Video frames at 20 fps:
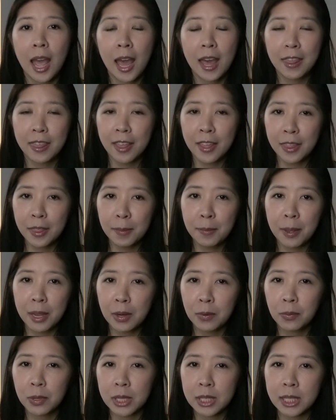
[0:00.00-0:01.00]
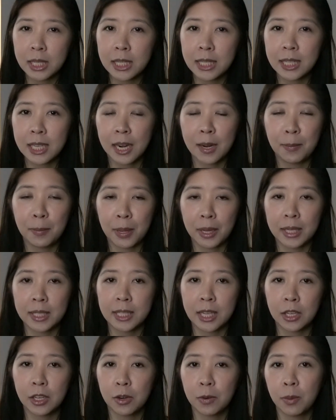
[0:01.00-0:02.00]
I think the main reasons that I picked
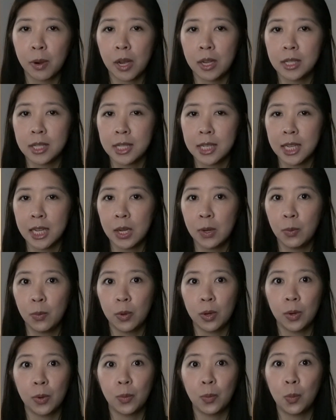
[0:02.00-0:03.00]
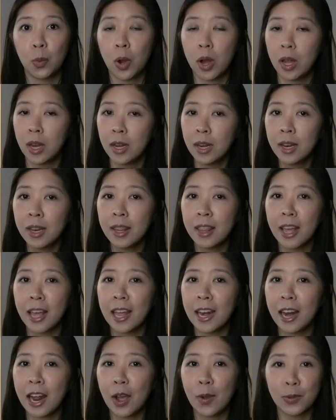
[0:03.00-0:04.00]
signal processing were, one,
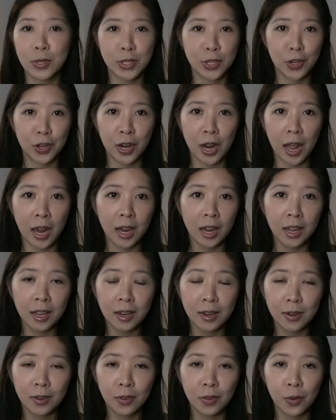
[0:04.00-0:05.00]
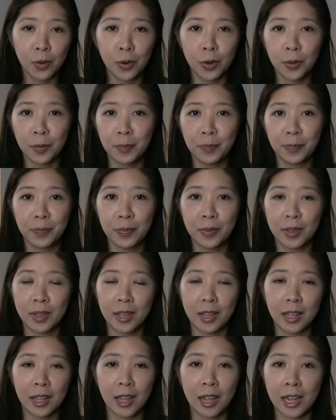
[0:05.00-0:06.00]
that I was good at it, or
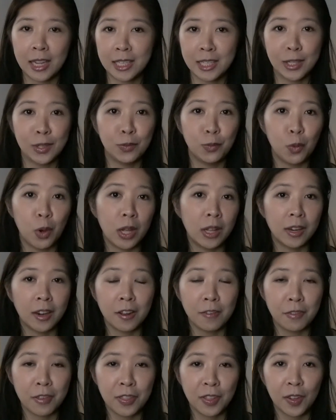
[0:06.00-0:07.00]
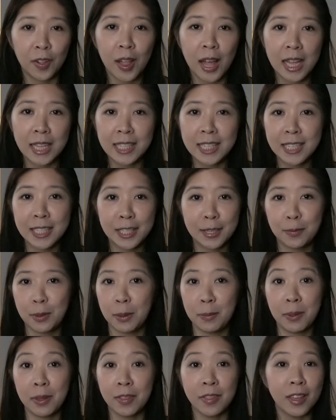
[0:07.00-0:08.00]
I did well enough in the classes to
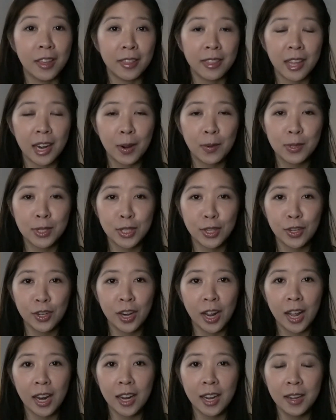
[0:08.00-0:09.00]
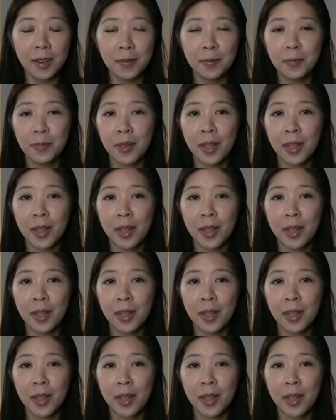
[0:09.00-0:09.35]
make me think that I was good at it.